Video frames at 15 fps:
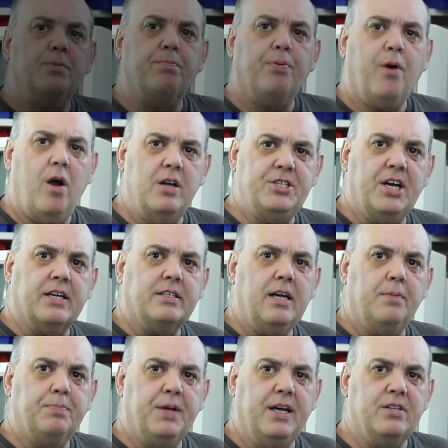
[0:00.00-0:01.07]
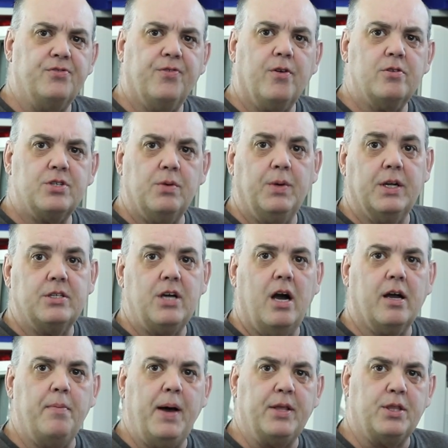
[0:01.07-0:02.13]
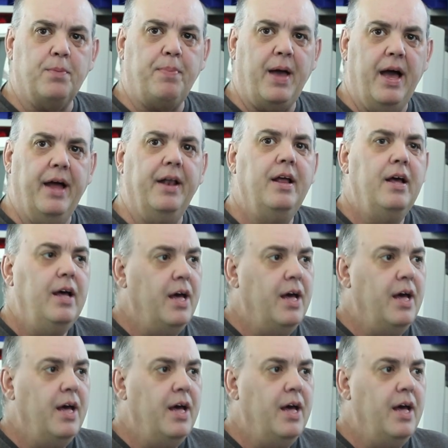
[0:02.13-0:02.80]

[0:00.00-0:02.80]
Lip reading: some project updates. First, I want to talk about the PET.